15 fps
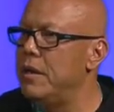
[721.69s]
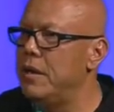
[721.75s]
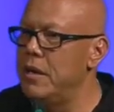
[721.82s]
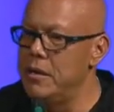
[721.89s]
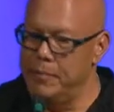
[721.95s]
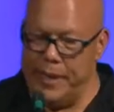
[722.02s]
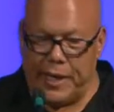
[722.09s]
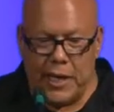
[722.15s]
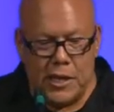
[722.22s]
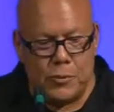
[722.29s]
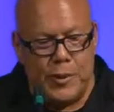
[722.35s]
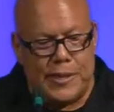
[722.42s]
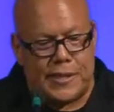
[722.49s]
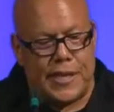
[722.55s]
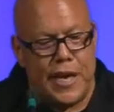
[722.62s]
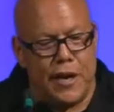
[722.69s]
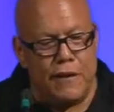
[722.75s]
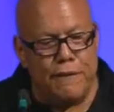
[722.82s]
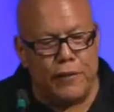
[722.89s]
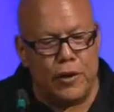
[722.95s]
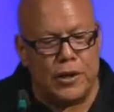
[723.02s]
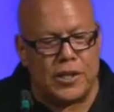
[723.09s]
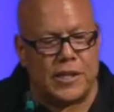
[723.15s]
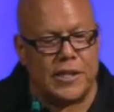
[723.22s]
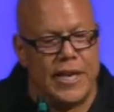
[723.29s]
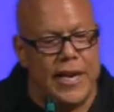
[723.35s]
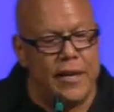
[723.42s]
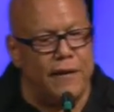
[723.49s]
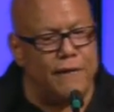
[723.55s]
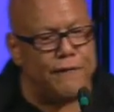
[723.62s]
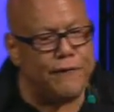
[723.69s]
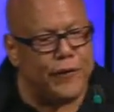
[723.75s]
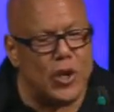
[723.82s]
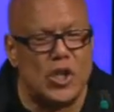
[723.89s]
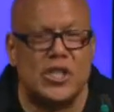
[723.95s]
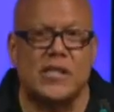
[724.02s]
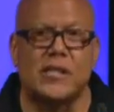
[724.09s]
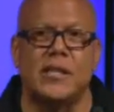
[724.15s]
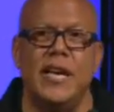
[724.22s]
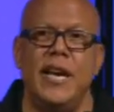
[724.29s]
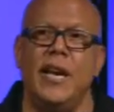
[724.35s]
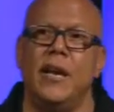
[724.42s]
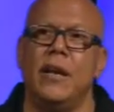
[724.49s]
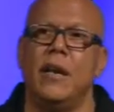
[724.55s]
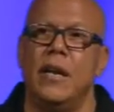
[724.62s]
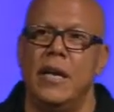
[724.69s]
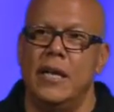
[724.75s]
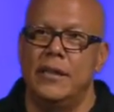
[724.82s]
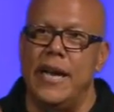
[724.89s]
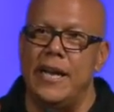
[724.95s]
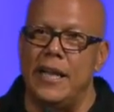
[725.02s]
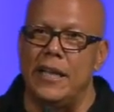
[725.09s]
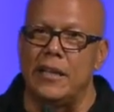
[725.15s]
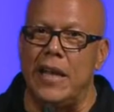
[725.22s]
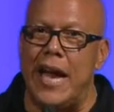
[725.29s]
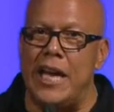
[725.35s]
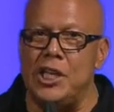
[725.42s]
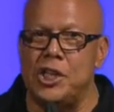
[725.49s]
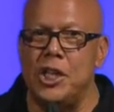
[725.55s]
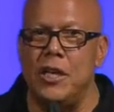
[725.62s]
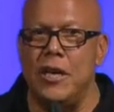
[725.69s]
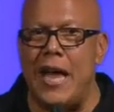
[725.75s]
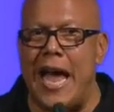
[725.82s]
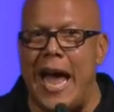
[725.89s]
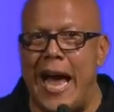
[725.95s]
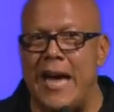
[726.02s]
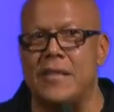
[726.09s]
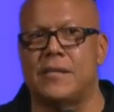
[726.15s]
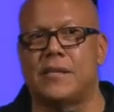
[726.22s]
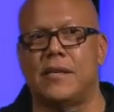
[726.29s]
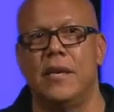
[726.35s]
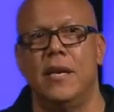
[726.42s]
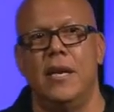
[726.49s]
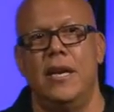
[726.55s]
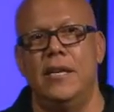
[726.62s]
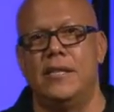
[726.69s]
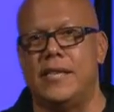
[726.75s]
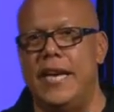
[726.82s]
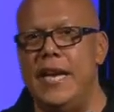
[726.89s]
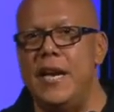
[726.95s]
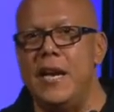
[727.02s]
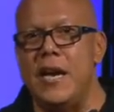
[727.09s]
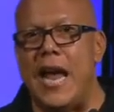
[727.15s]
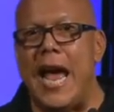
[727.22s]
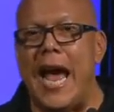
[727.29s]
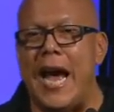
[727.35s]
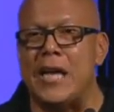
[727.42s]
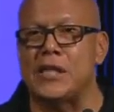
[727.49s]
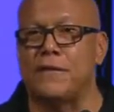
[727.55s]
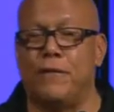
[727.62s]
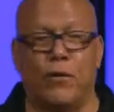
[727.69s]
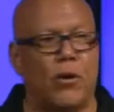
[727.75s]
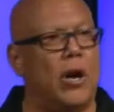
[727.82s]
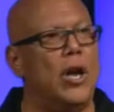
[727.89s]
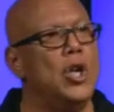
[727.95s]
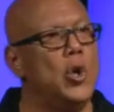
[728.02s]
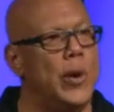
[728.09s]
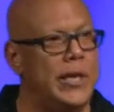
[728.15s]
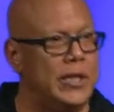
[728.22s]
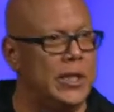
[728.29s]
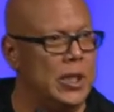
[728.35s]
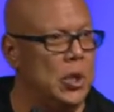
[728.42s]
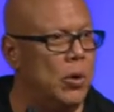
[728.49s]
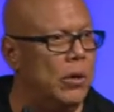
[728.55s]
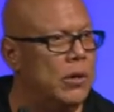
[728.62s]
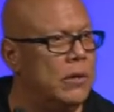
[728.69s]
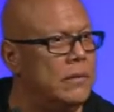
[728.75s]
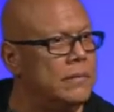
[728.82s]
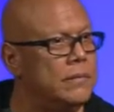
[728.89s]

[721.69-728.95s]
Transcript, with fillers: Because we see in verse thing, the first thing that Elisha asked is he didn't ask for anointing oil.